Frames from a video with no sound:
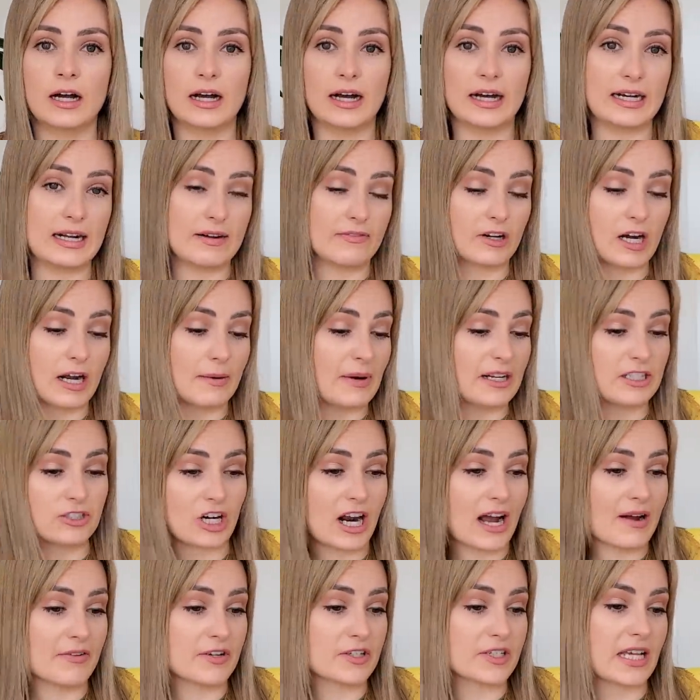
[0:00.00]
I never got my
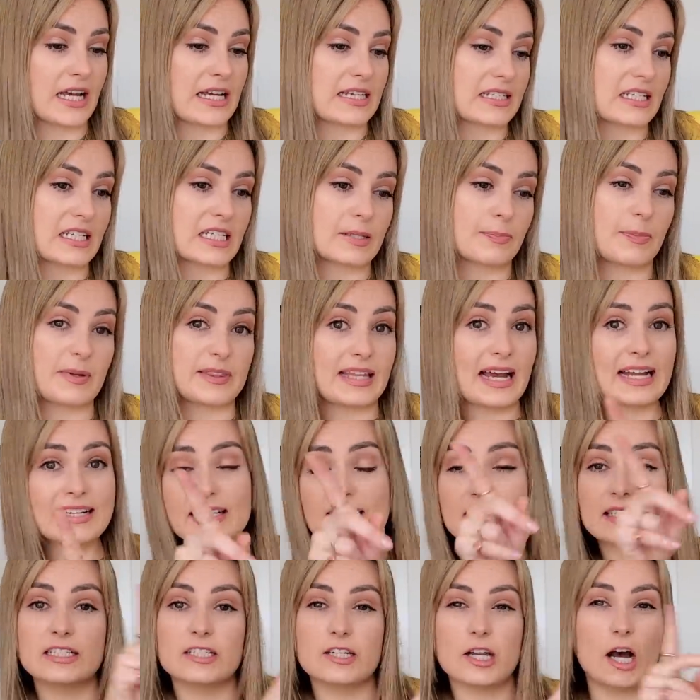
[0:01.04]
driver's license, but that
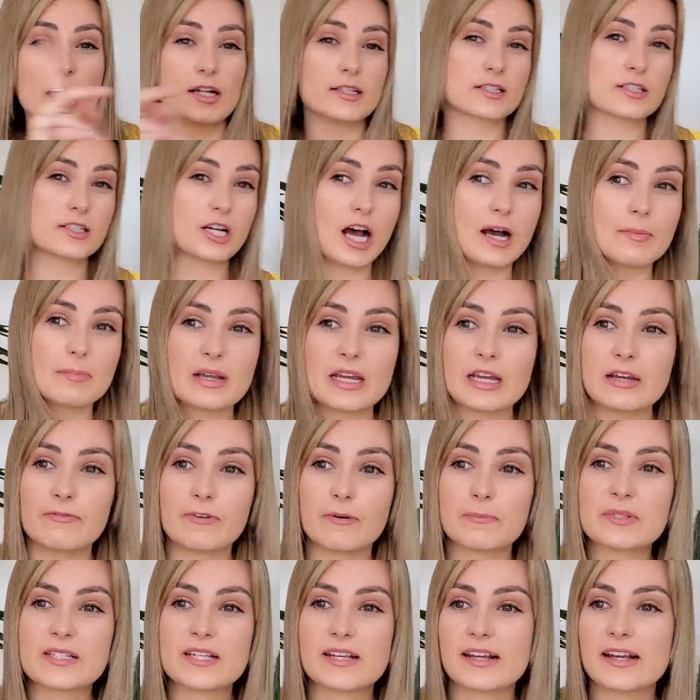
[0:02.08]
does not stop me
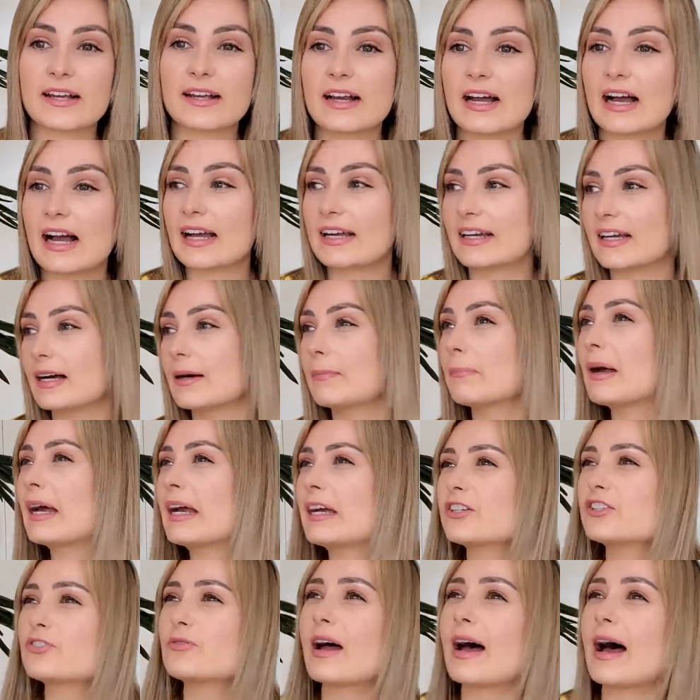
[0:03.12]
from singing, I got my
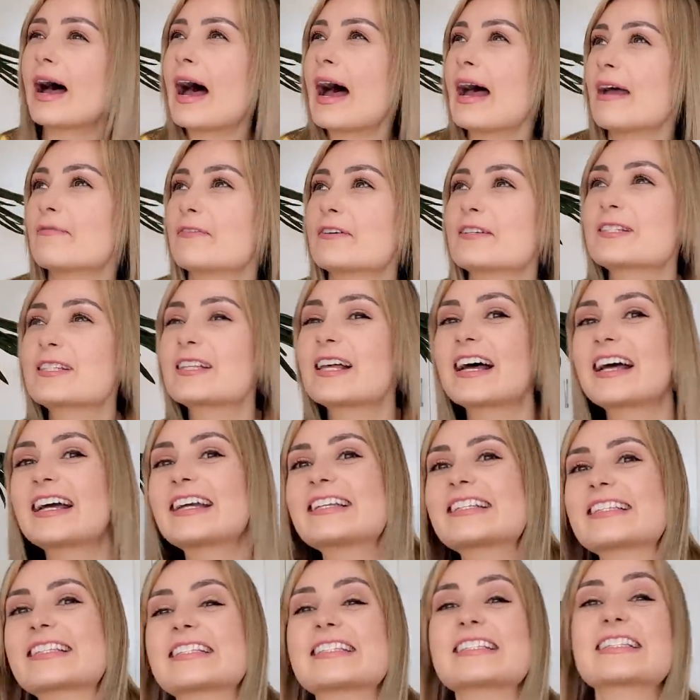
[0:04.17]
driver's
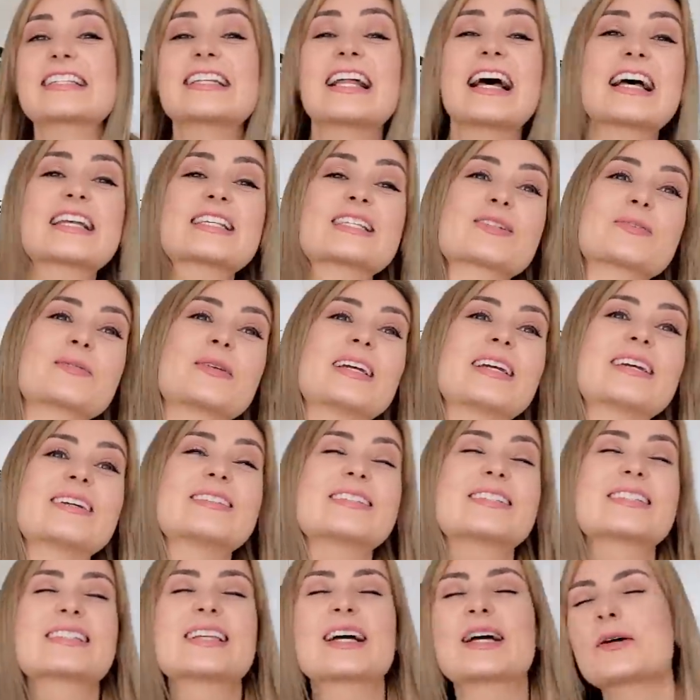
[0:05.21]
license last week,
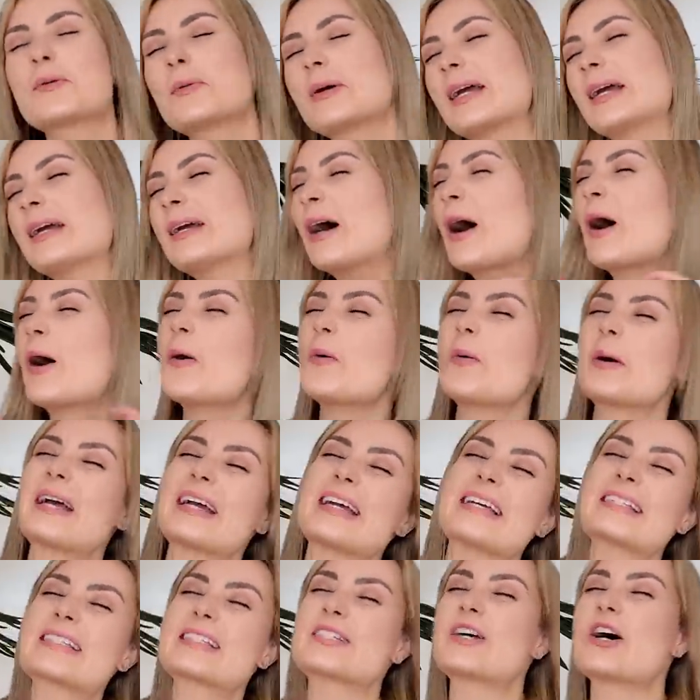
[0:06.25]
just like we
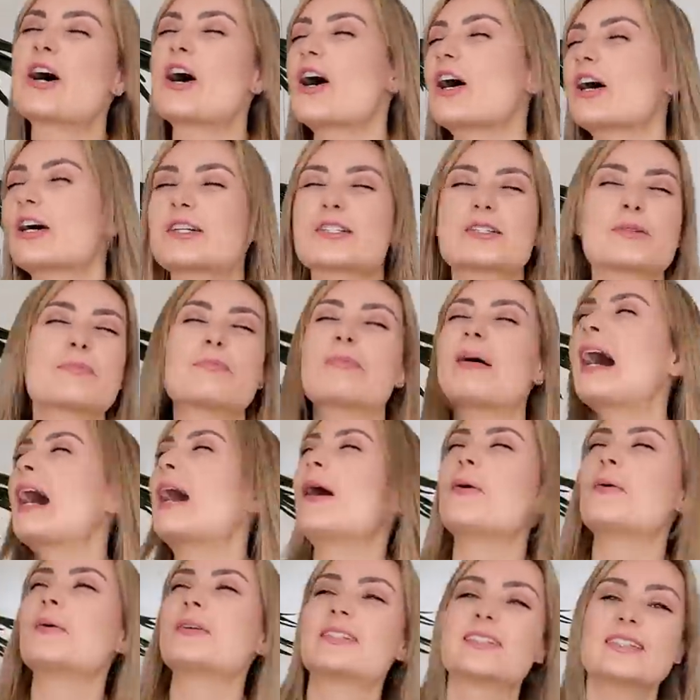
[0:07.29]
always talked
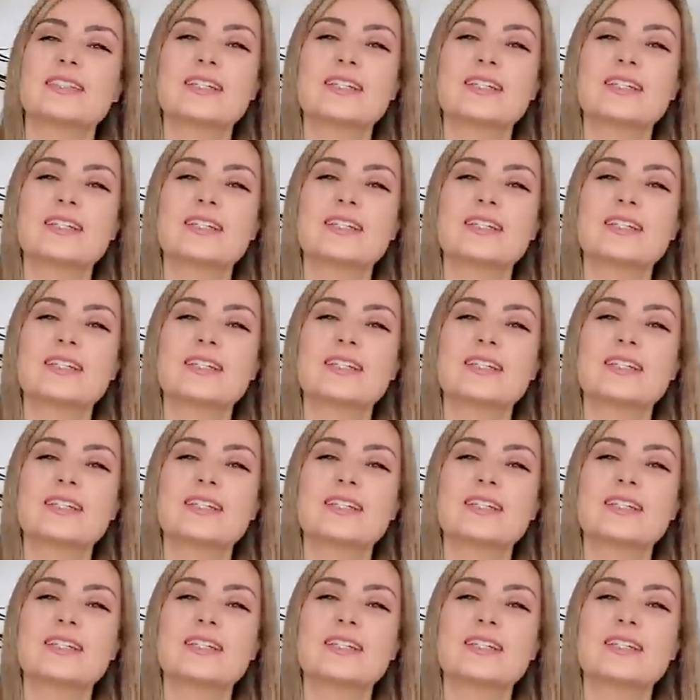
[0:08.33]
about.